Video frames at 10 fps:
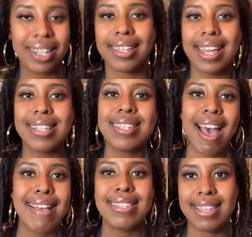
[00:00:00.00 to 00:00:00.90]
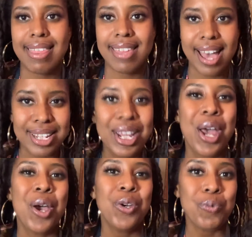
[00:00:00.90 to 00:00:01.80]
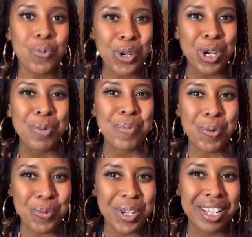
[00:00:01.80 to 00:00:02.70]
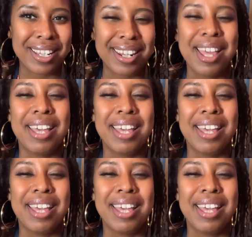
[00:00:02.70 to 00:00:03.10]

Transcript: Yes, I said that. Wormwood